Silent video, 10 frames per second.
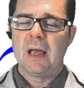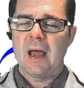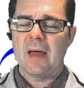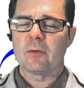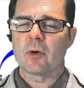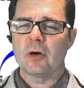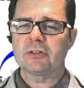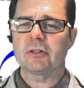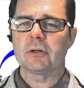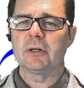And then we're
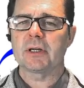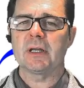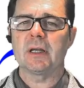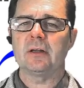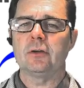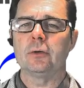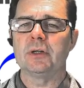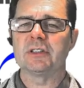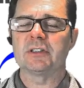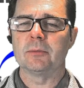also looking at
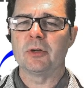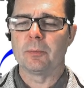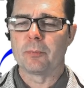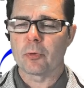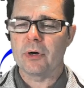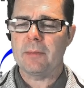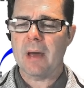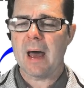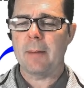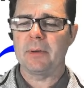doing some debris
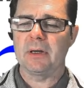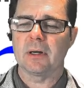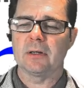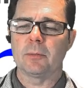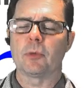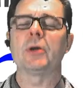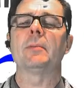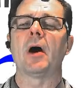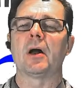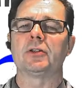mapping, debris
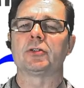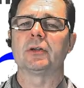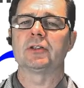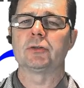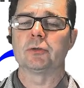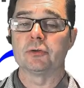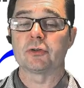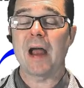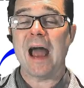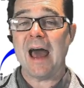monitoring tools,
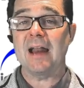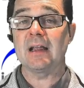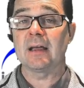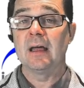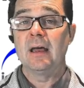or adding